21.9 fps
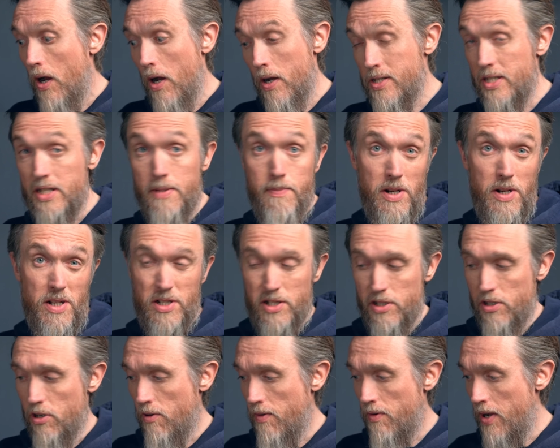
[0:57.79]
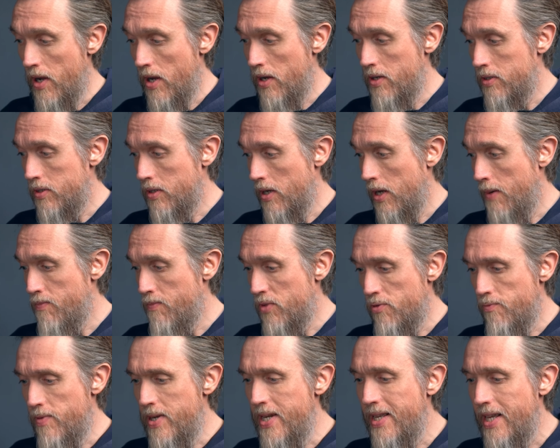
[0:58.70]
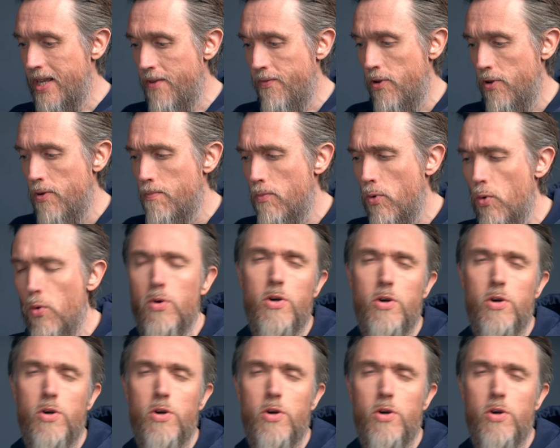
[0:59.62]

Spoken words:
similar scenarios, to really give you more